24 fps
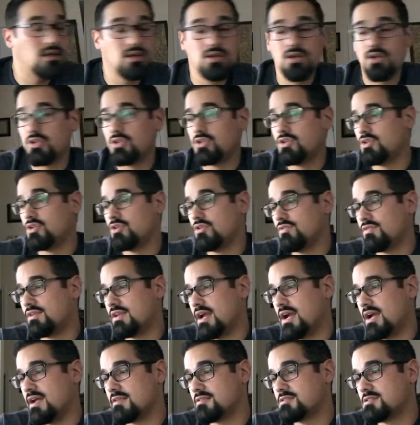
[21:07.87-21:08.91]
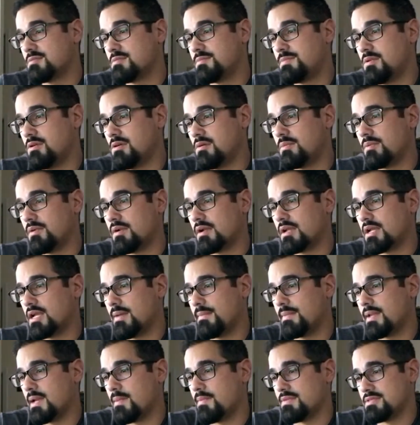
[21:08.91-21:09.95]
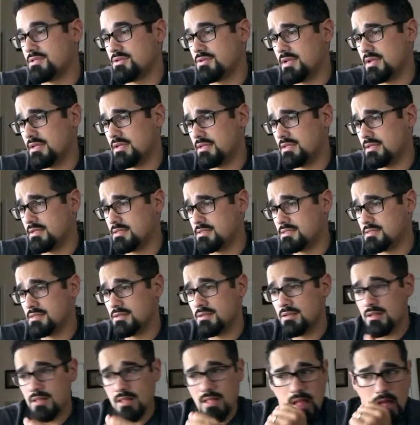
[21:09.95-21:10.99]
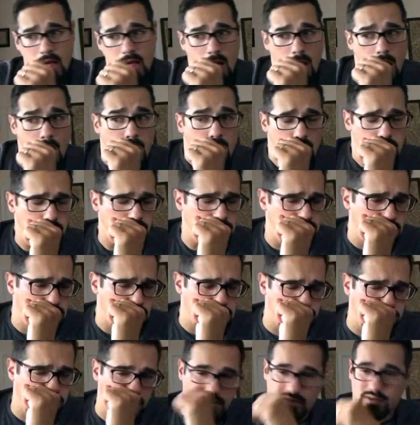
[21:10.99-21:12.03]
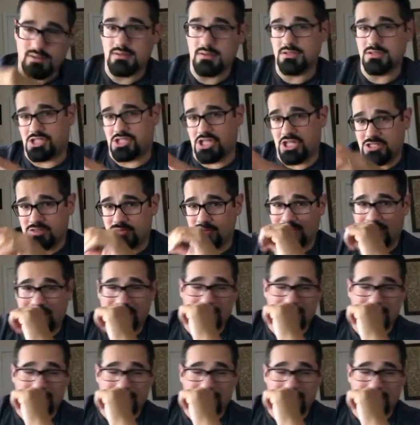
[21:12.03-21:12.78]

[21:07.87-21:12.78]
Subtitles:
you've got Spielberg coming up with his own ideas. Excuse me.